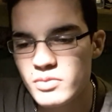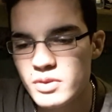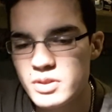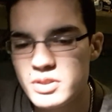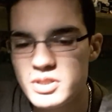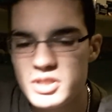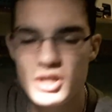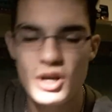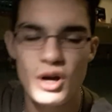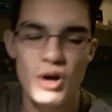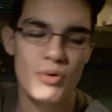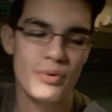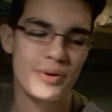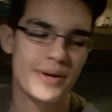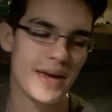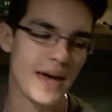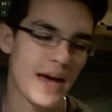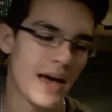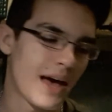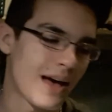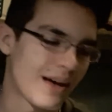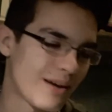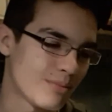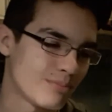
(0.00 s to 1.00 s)
So
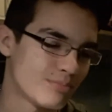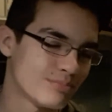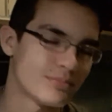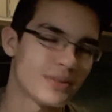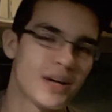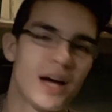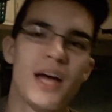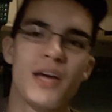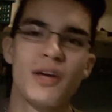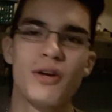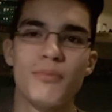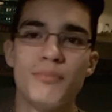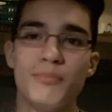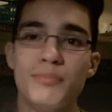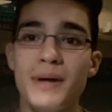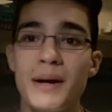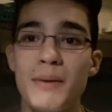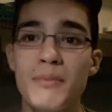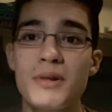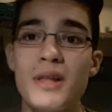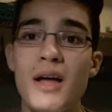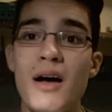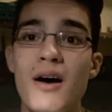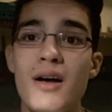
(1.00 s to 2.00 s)
yeah, I could
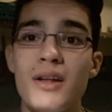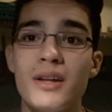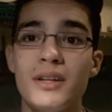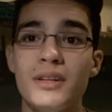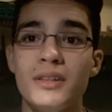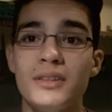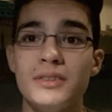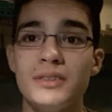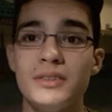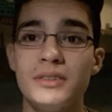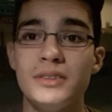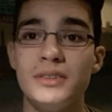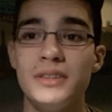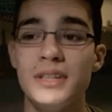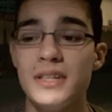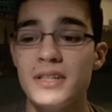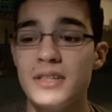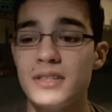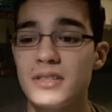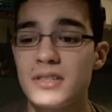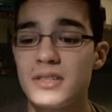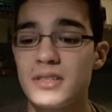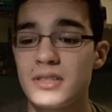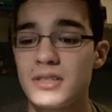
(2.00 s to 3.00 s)
brabble on
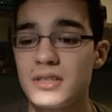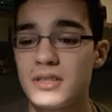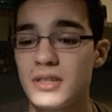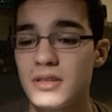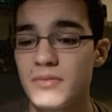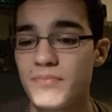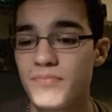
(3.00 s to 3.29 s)
this.